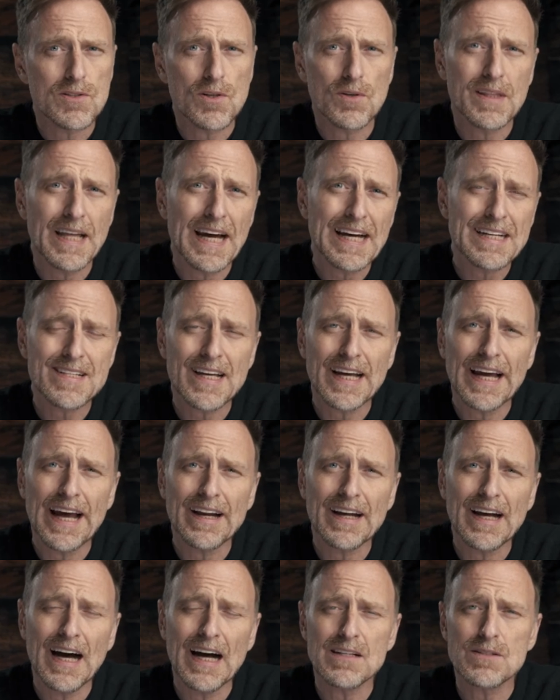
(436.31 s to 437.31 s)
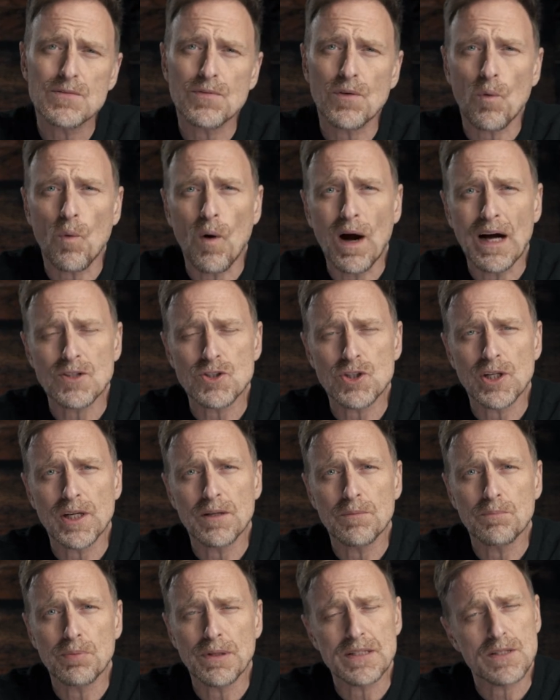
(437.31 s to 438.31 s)
So thanks again, guys, for
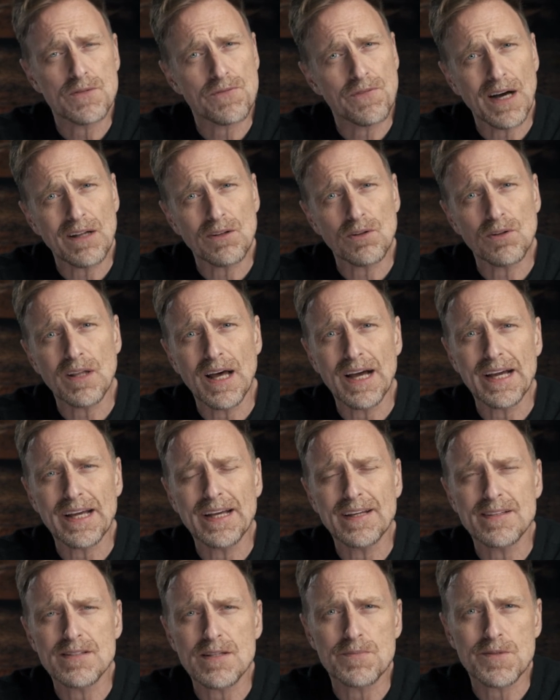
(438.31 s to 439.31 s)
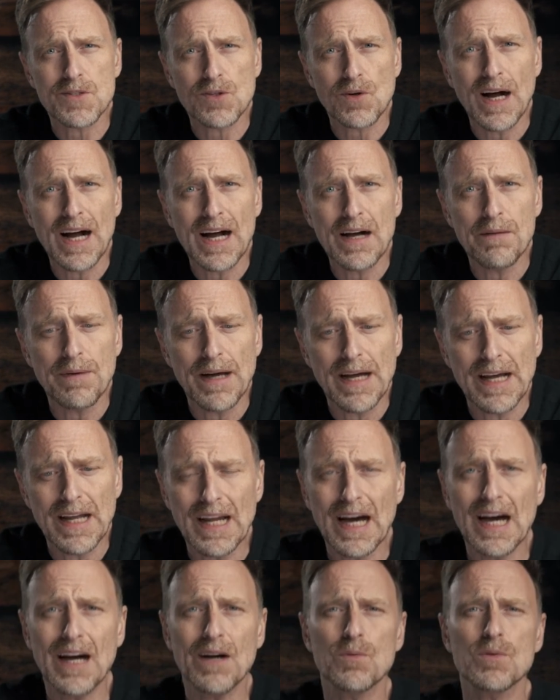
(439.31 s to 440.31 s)
watching. Please follow, like, and subscribe,
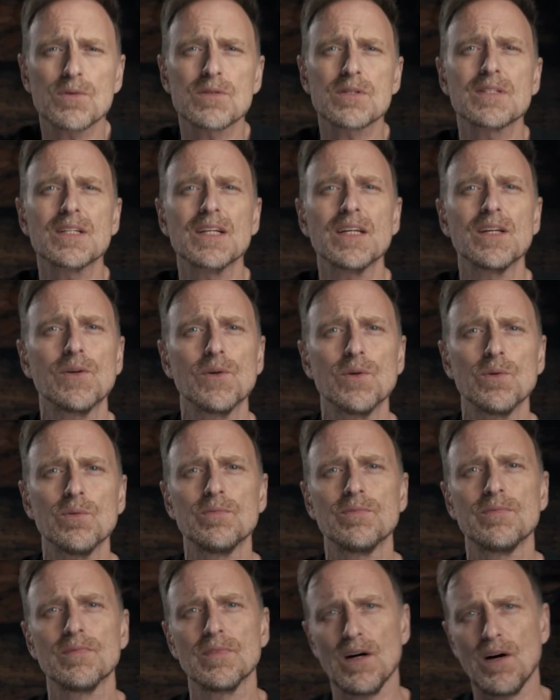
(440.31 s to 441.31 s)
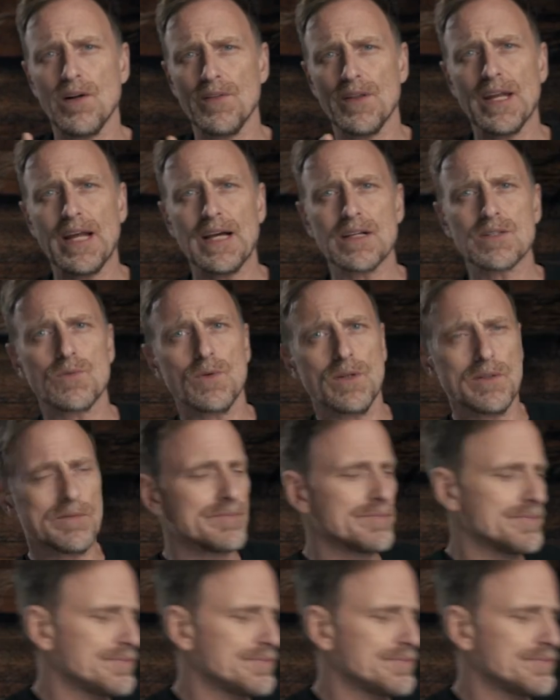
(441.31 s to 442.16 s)
and I will see you on the next one.